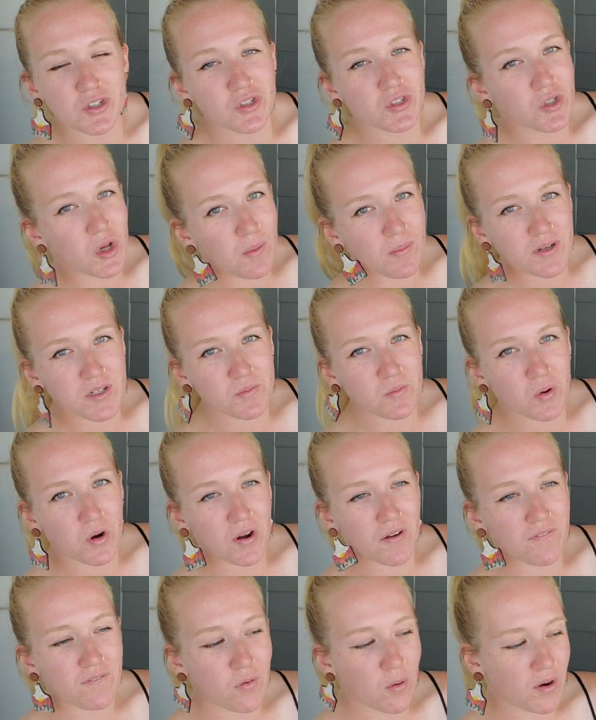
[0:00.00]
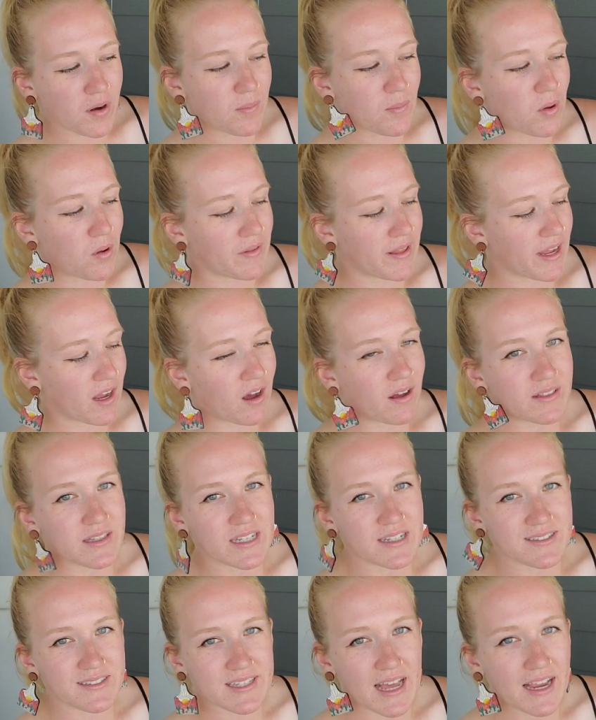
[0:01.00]
are so much more affordable. Like on
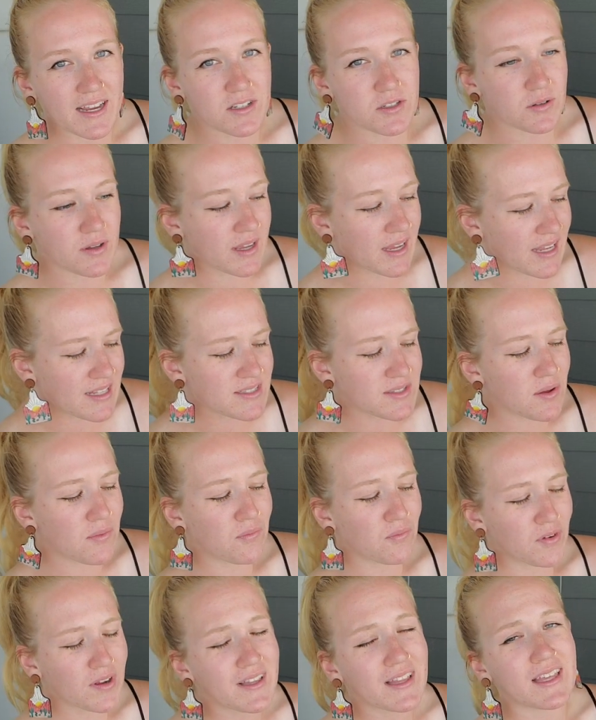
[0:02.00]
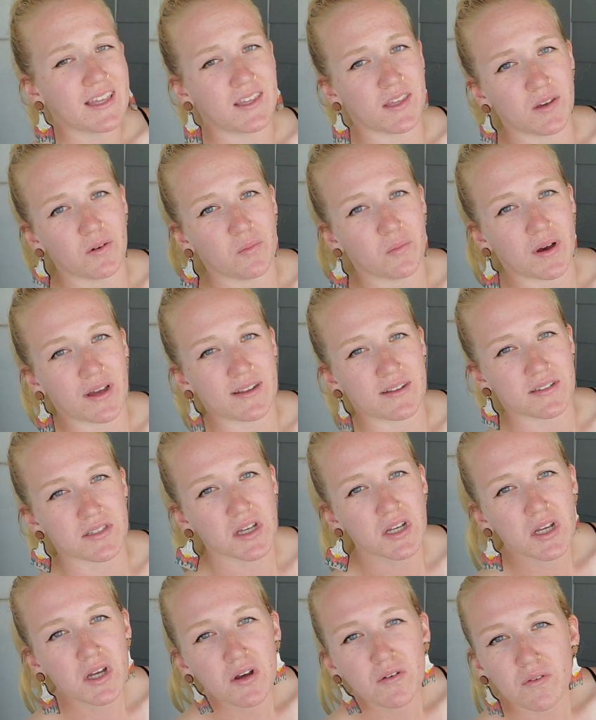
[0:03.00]
these sites, you can get some really cute ones
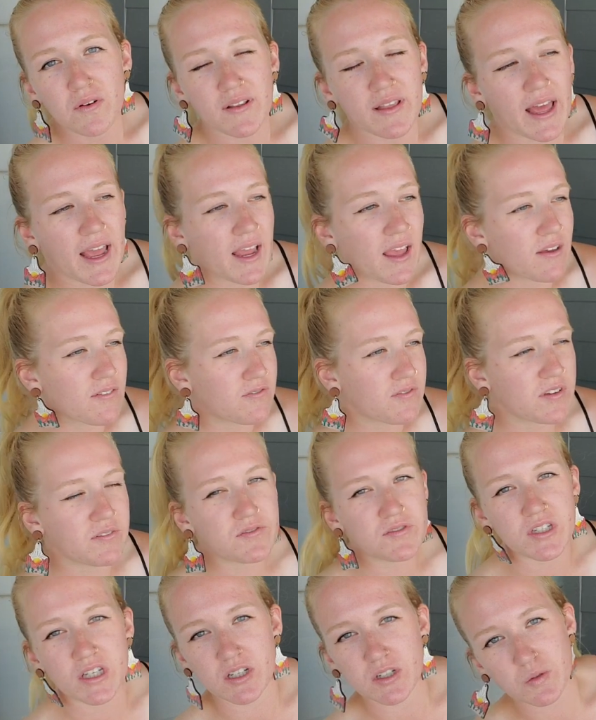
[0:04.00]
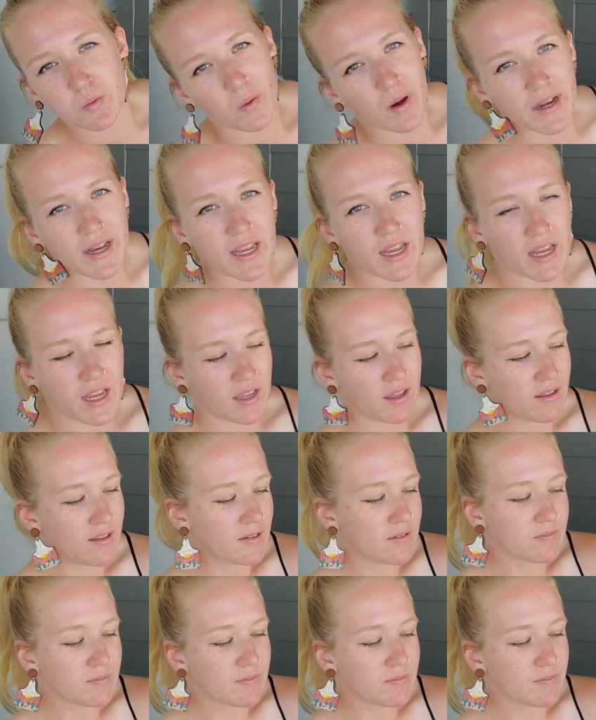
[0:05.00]
for like $15, $20,